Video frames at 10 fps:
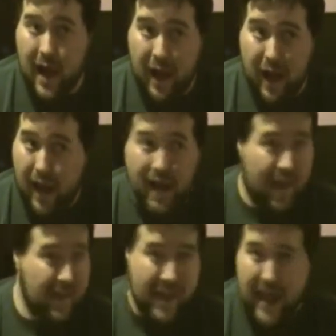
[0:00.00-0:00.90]

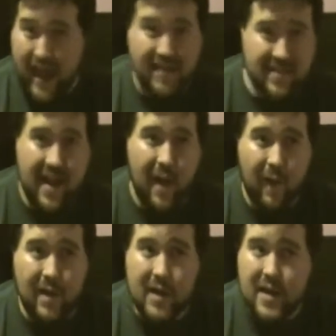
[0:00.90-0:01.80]
I think, hands
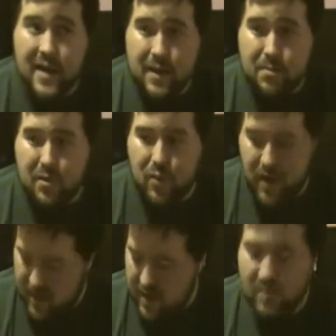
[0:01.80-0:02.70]
down,
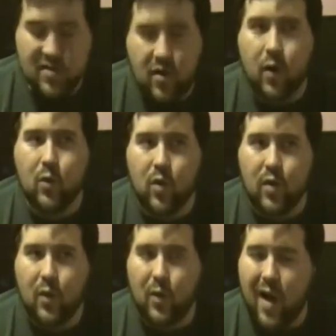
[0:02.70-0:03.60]
between him and
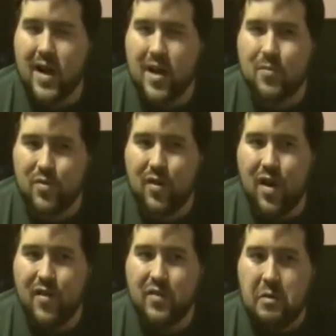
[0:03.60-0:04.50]
Star-Lord, Rocket comes
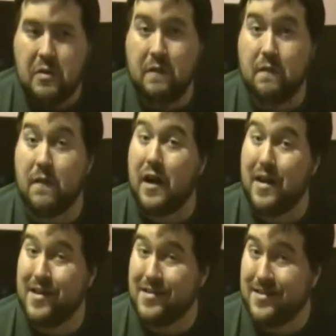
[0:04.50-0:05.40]
across the
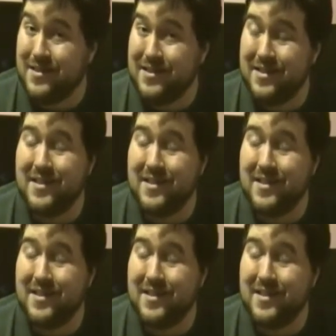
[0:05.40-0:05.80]
funniest,